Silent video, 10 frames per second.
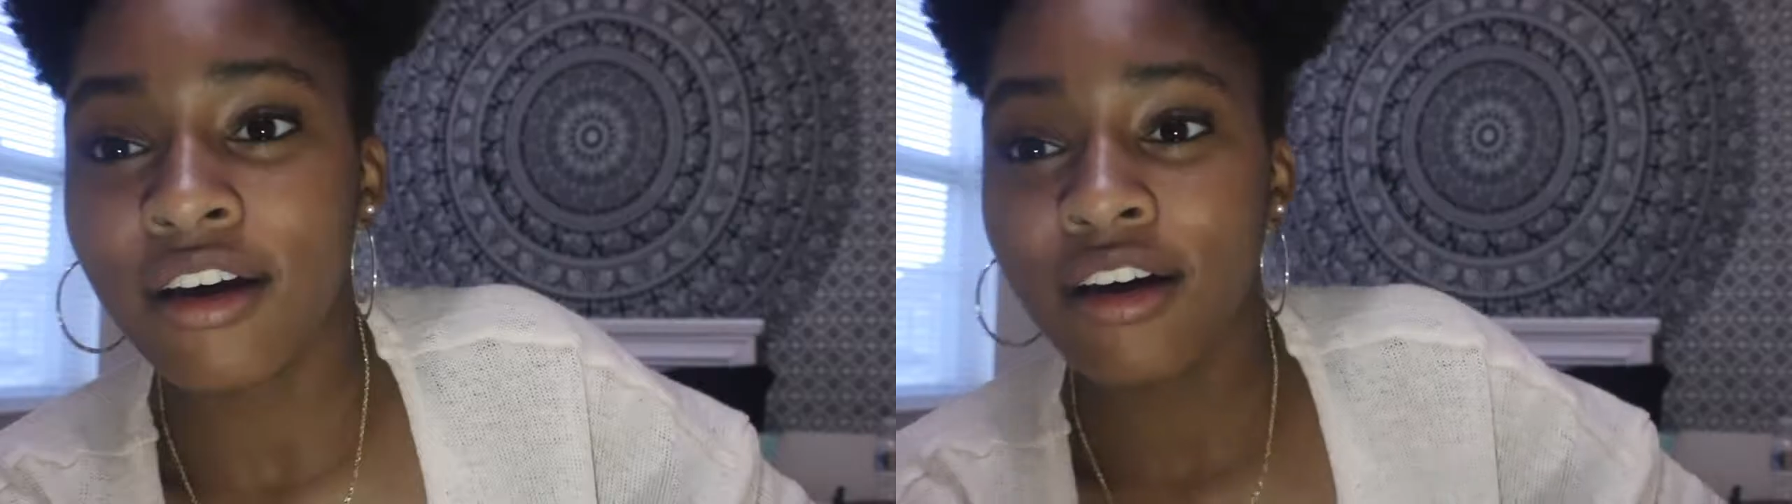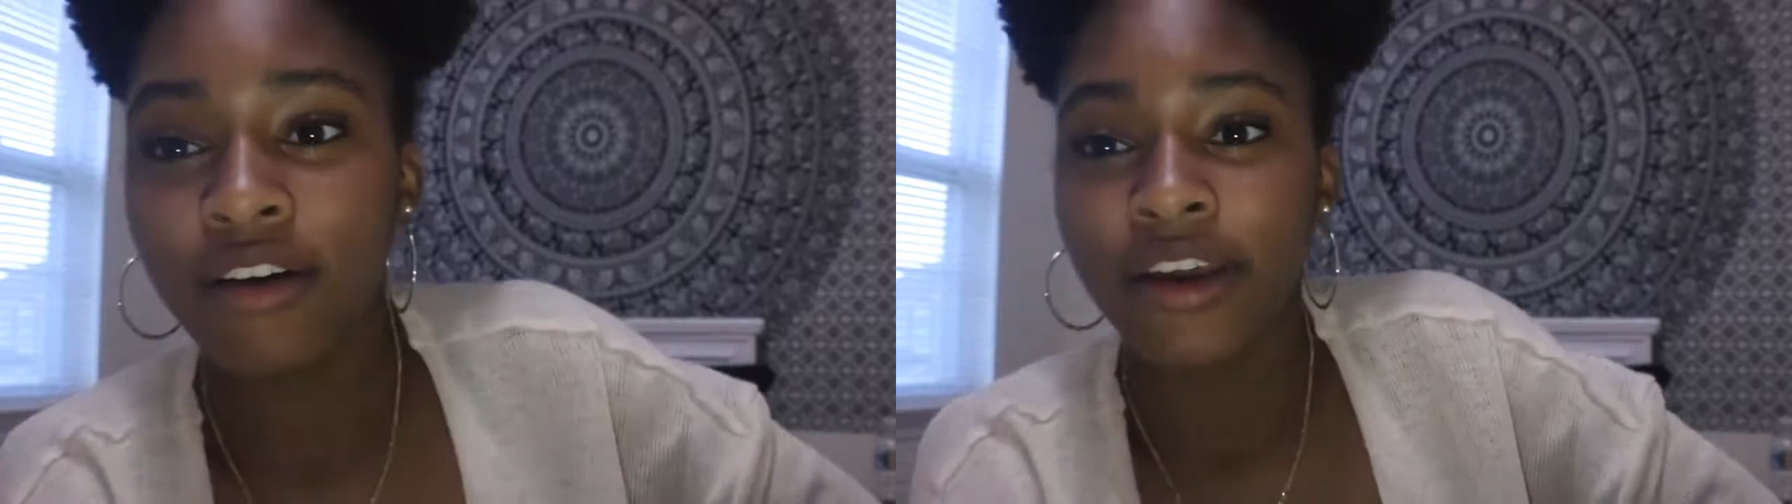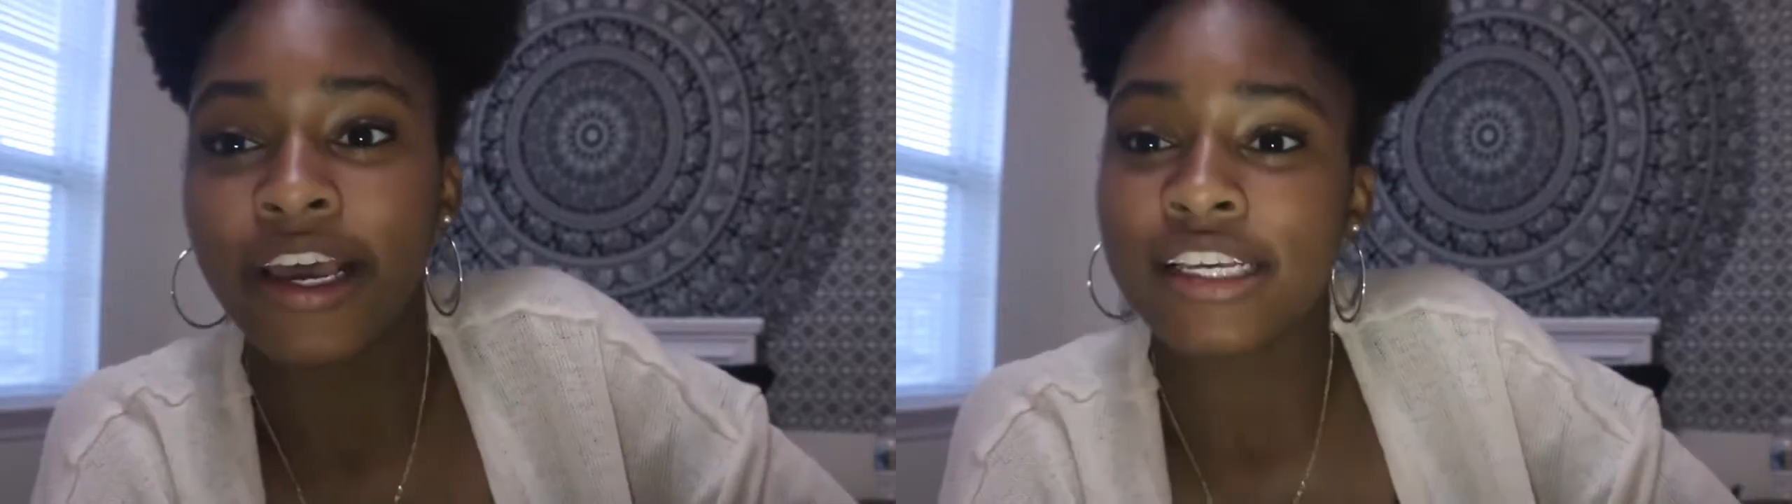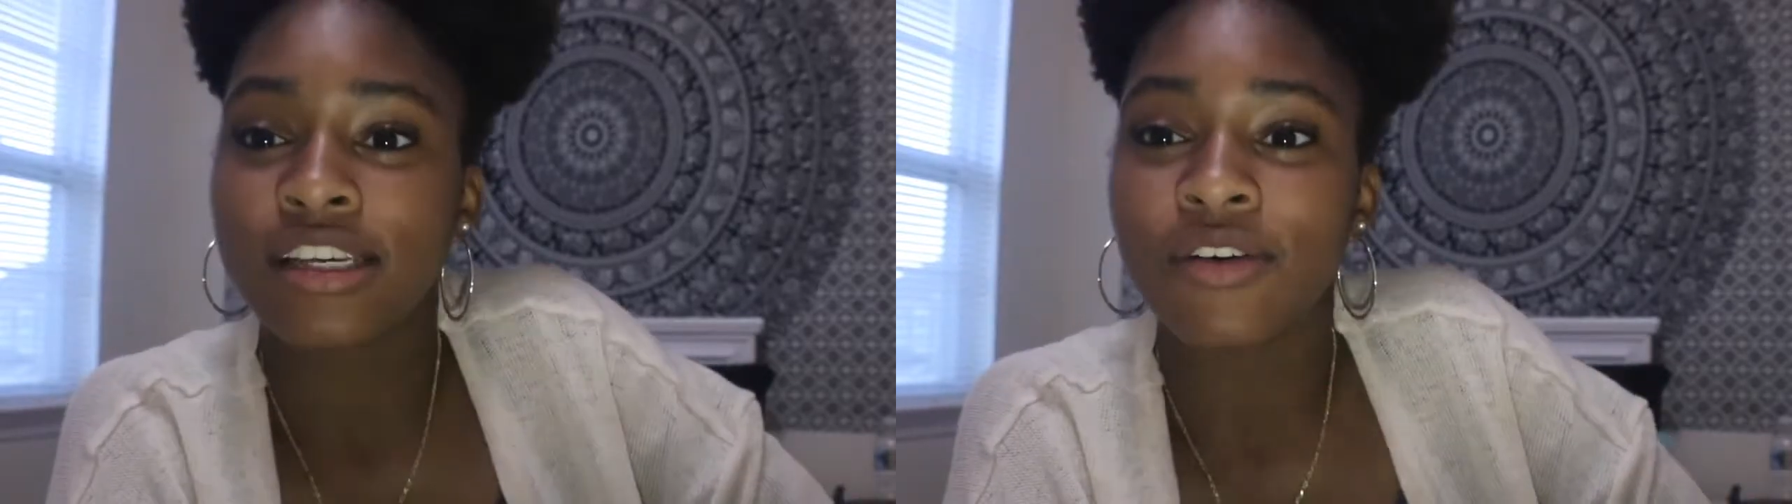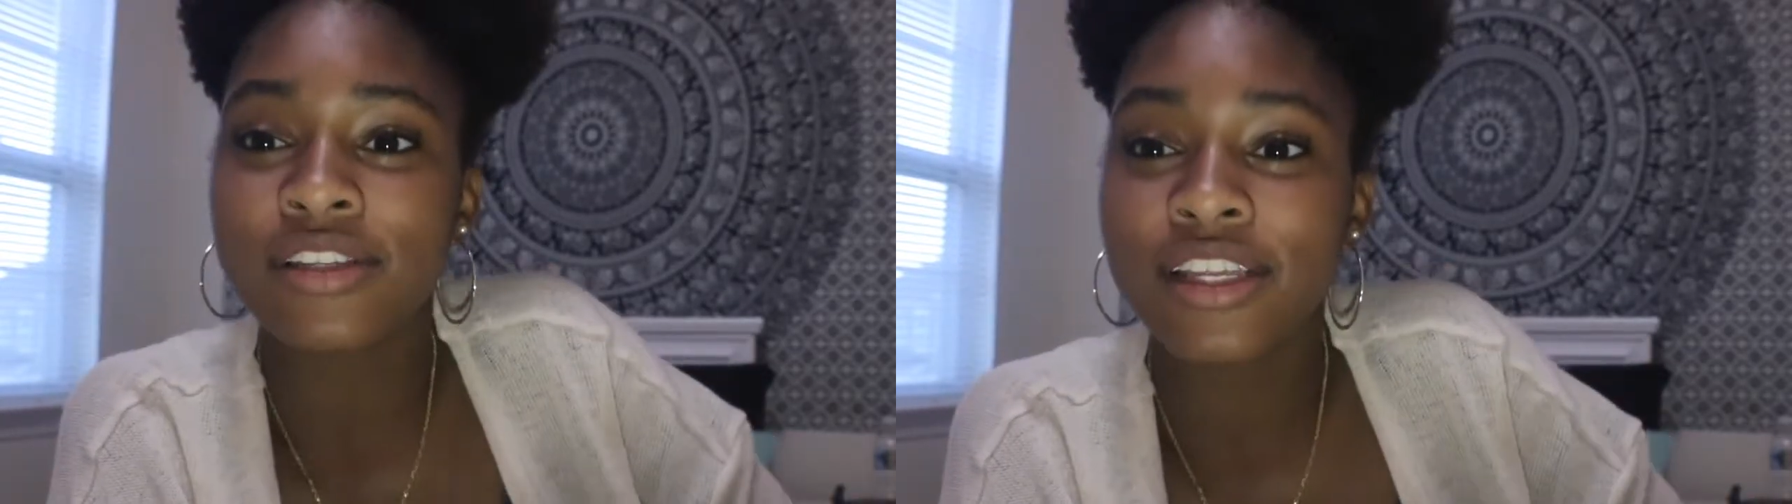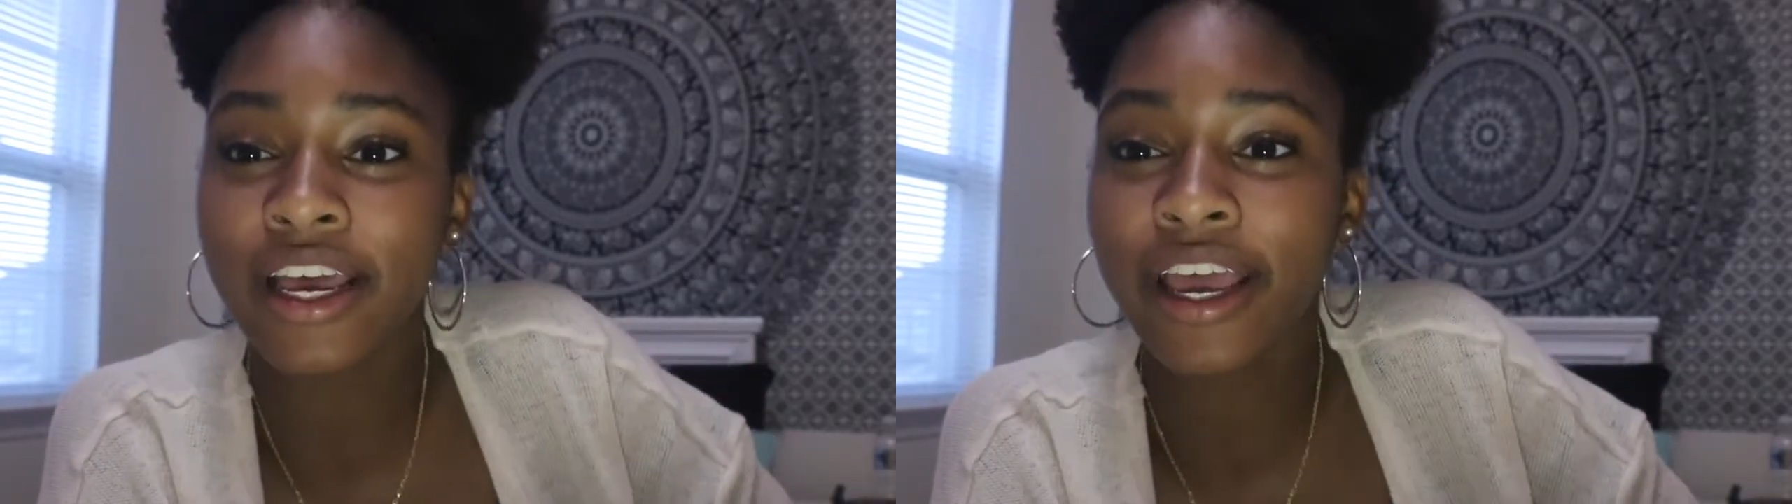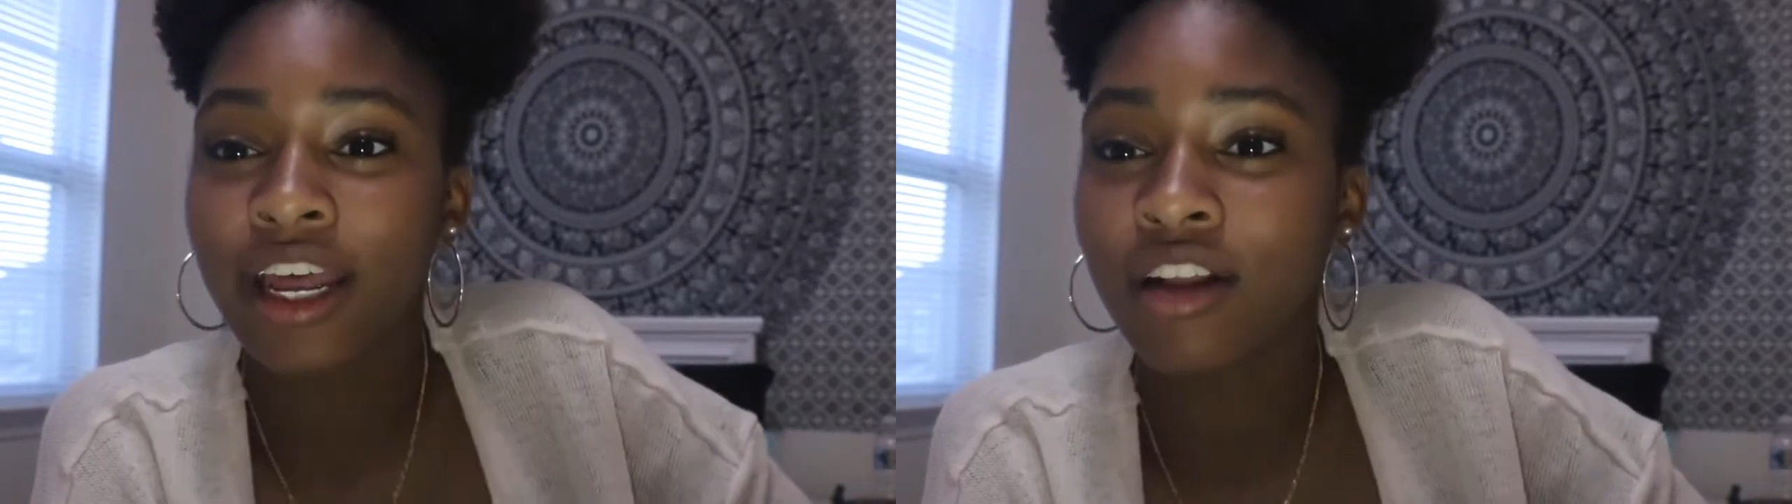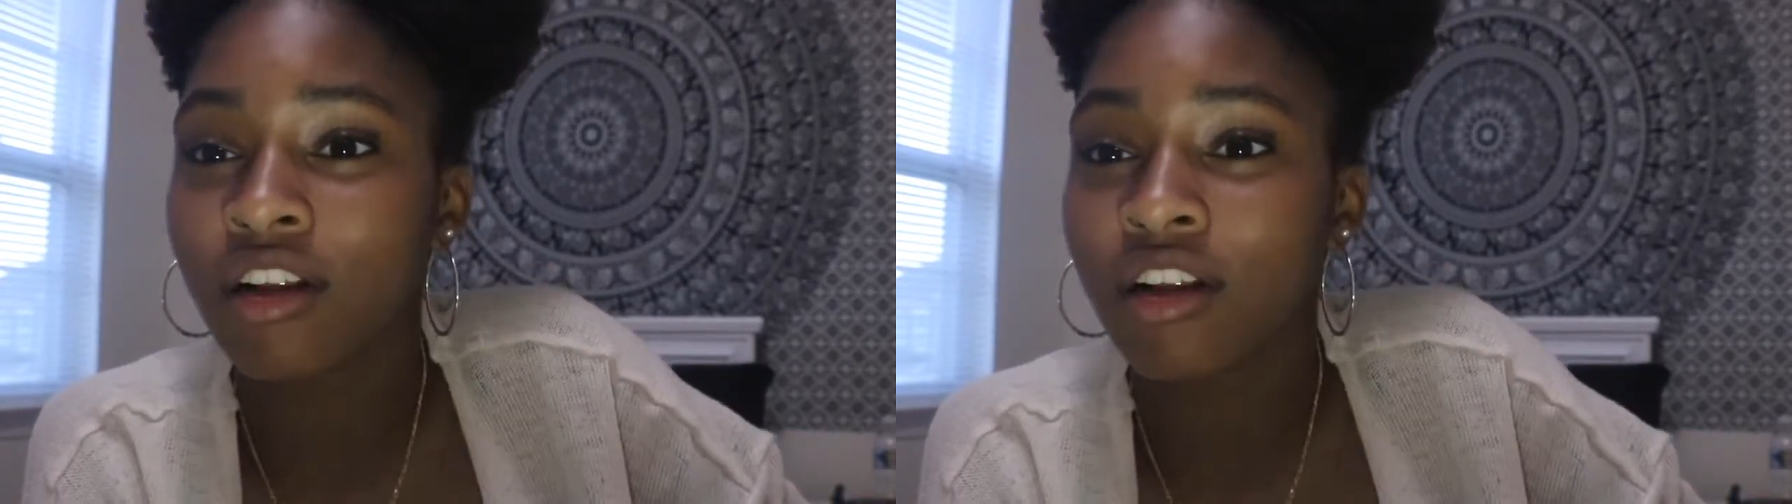Okay, so it's like 8